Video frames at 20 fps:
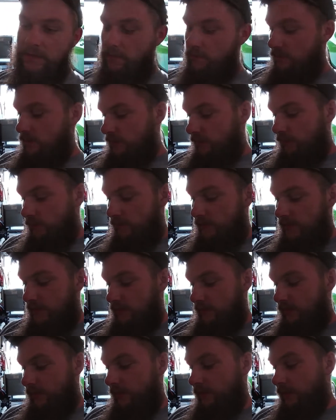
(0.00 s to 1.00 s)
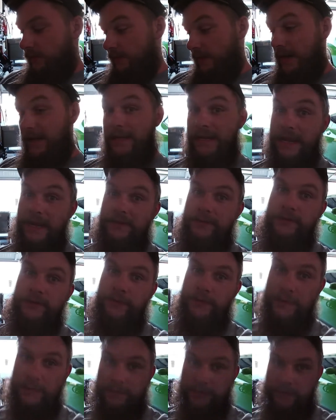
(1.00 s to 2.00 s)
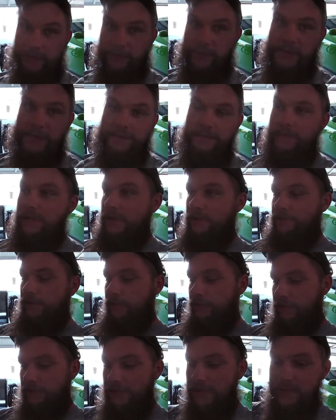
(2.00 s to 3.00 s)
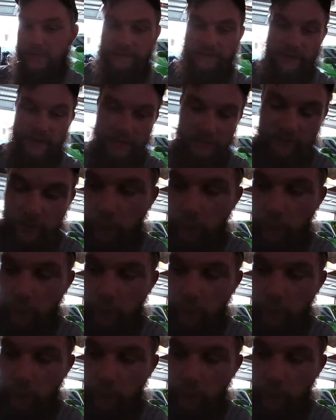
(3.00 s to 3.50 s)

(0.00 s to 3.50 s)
Yeah, it says it's 88 degrees outside. Yeah, it feels like 95.